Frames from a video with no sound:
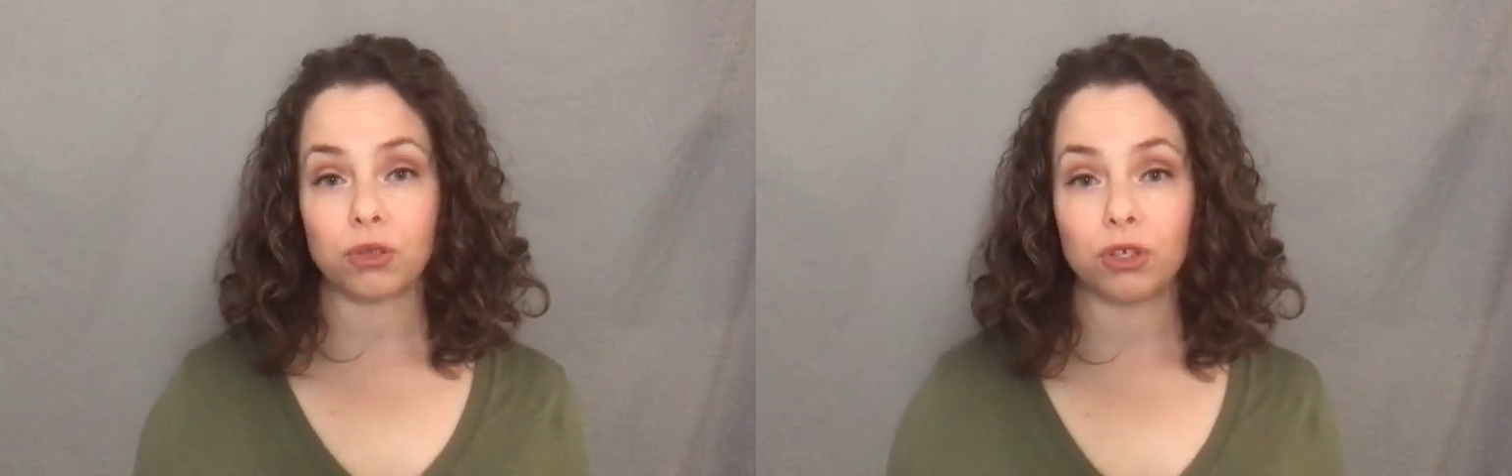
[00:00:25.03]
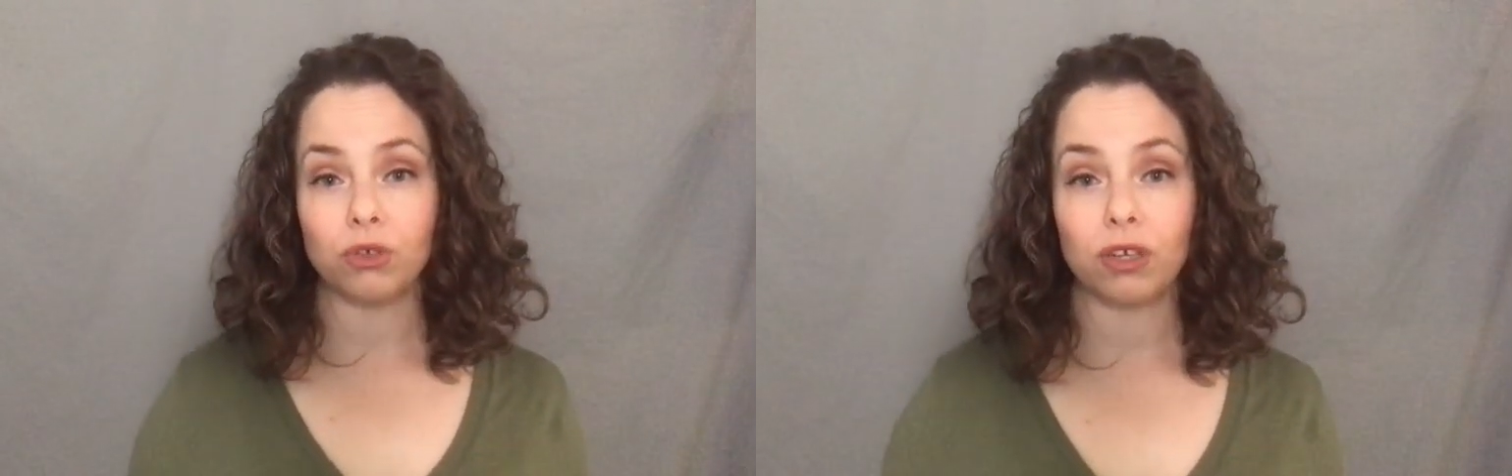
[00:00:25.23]

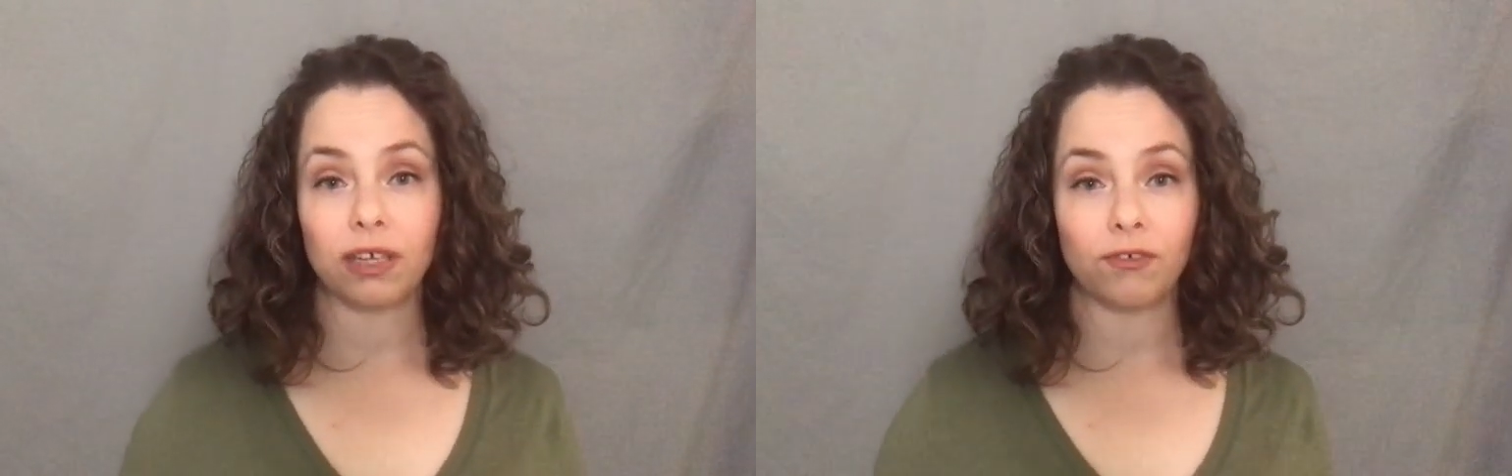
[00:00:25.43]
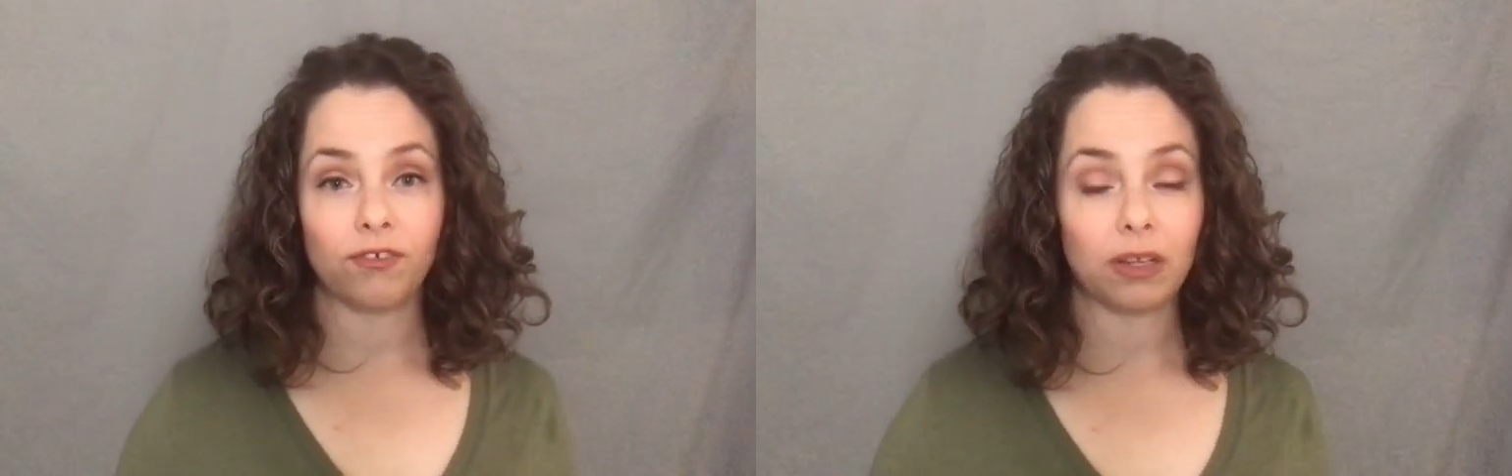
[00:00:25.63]
so you can
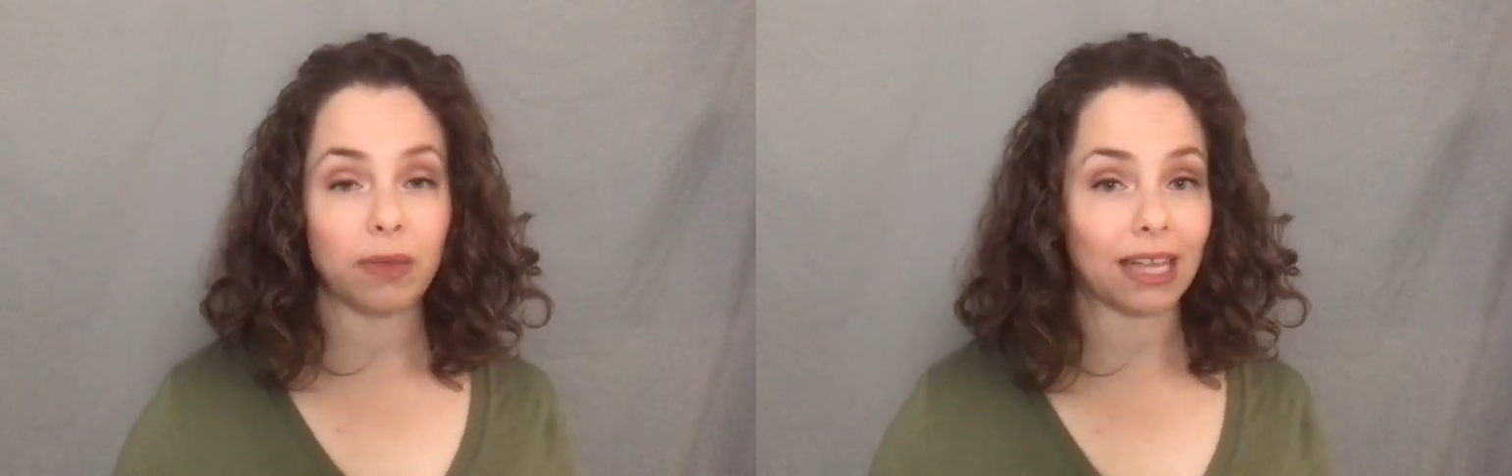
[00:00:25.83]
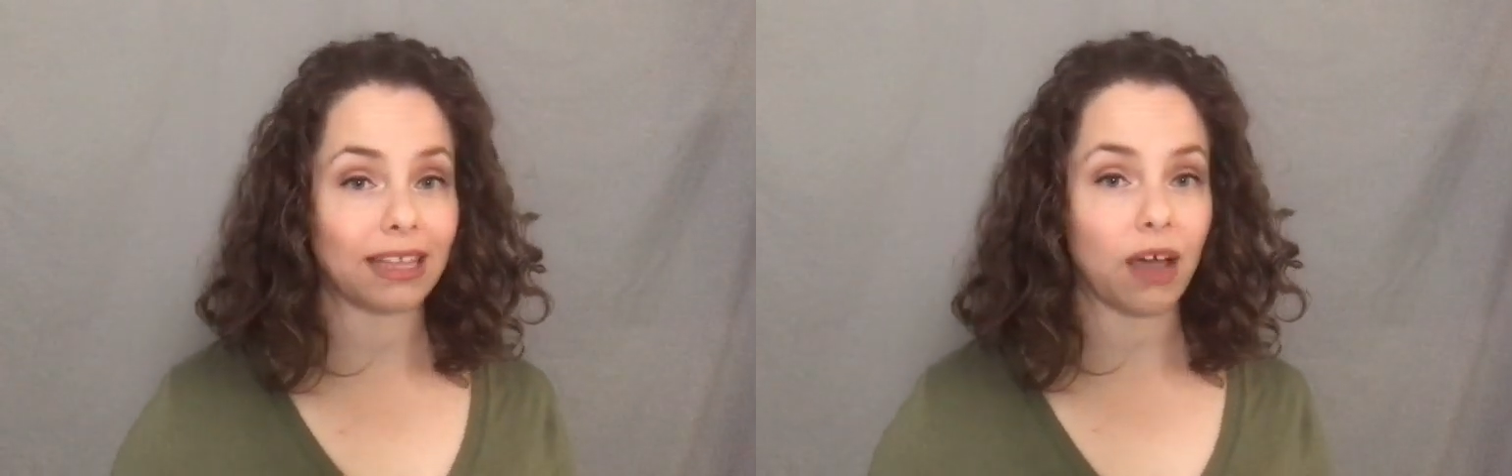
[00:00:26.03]
give
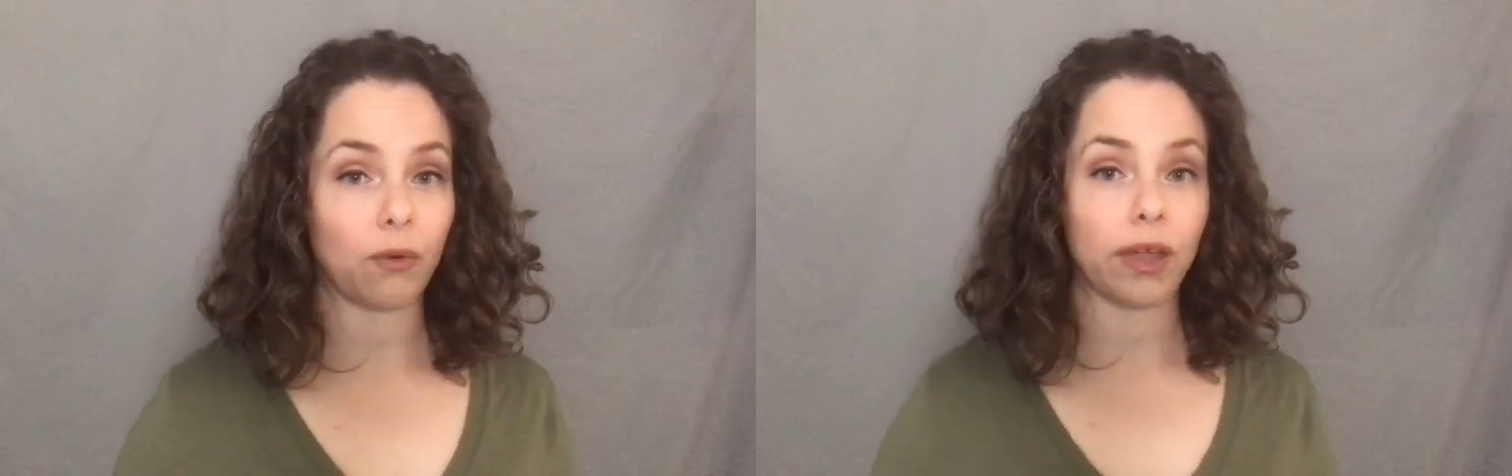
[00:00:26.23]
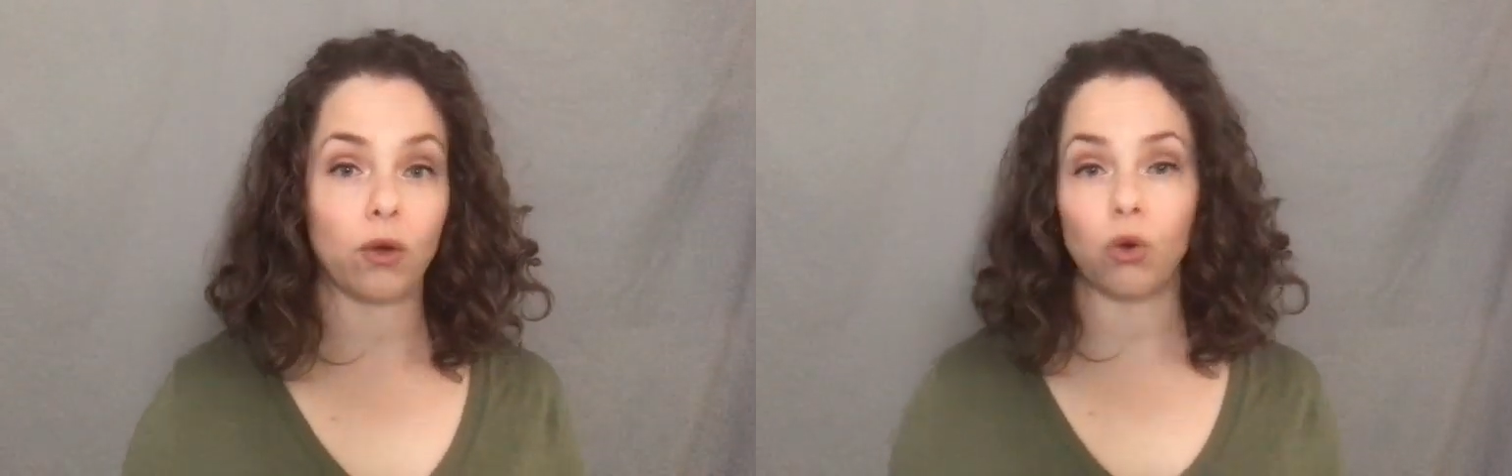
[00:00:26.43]
feedback that
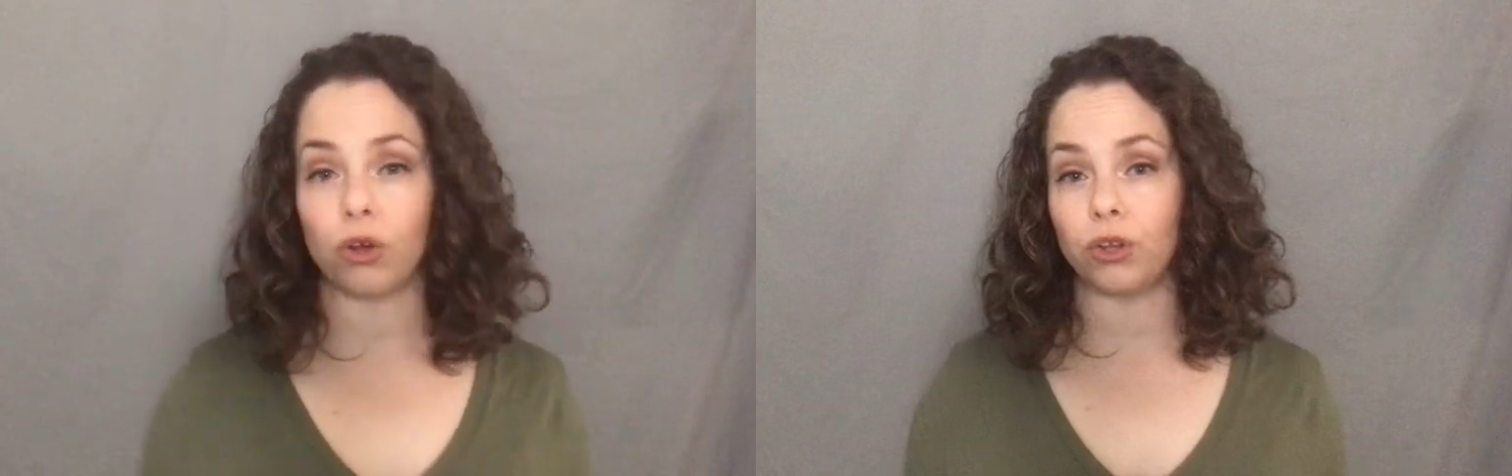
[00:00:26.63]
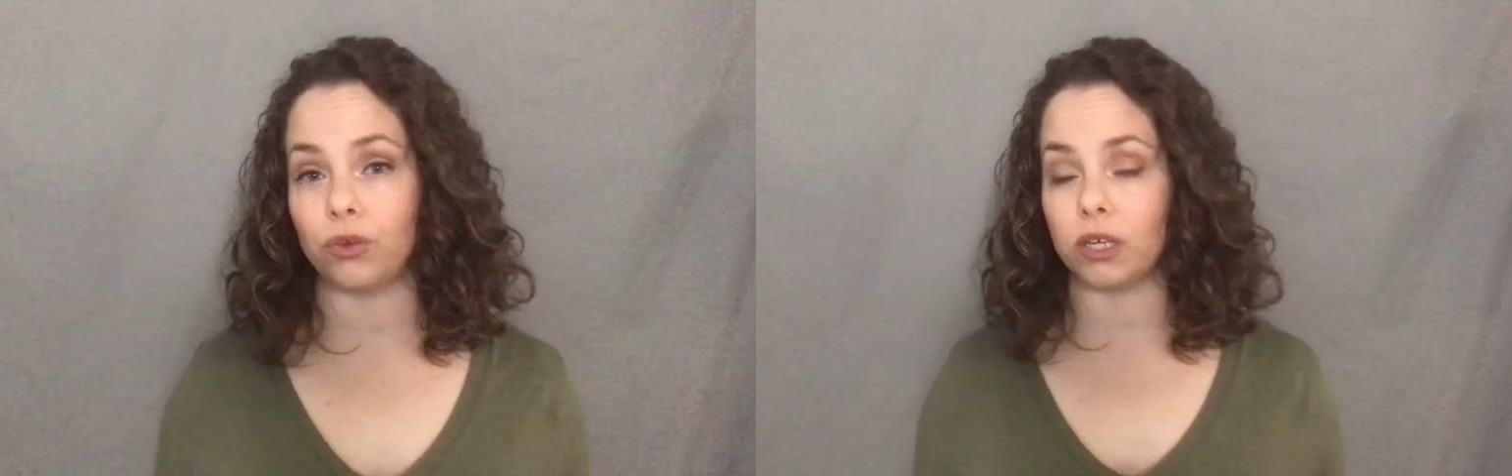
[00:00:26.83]
way,
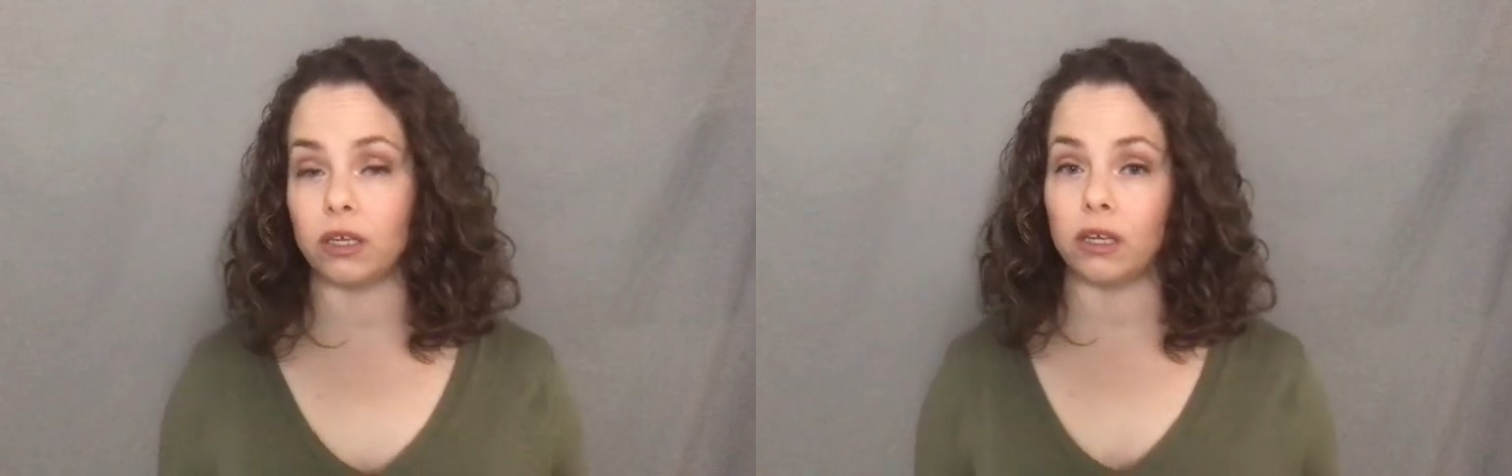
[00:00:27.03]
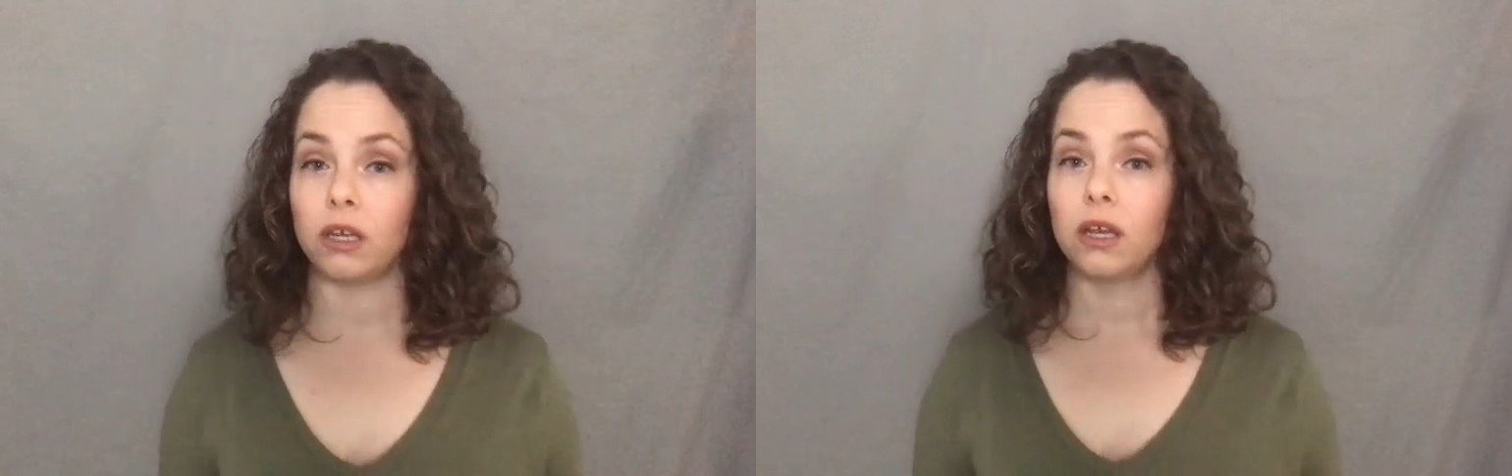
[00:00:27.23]
or you
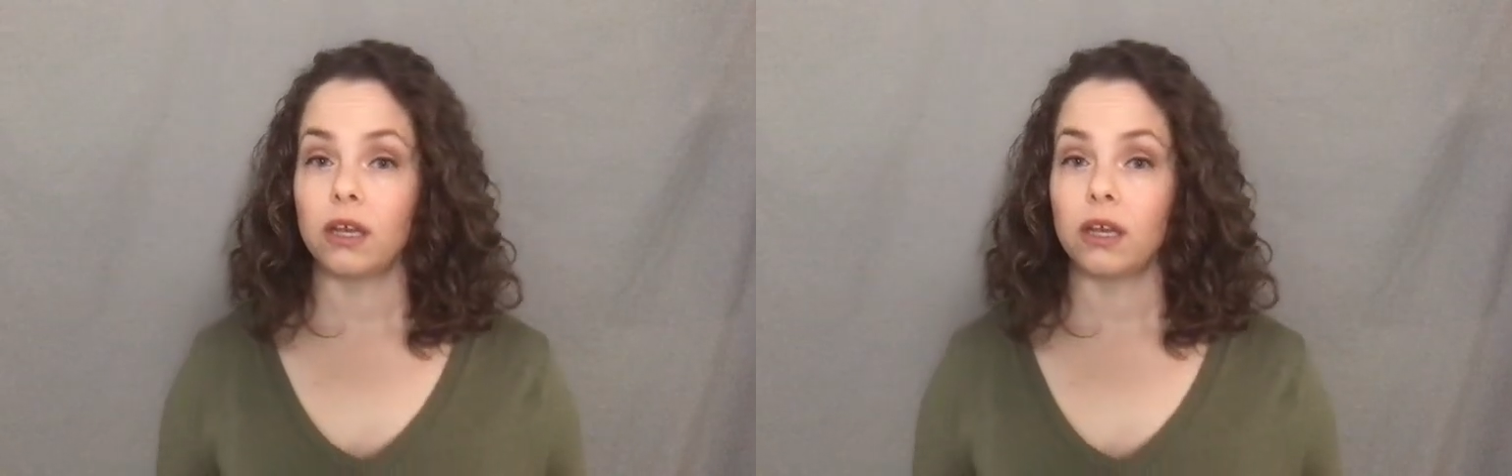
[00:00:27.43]
can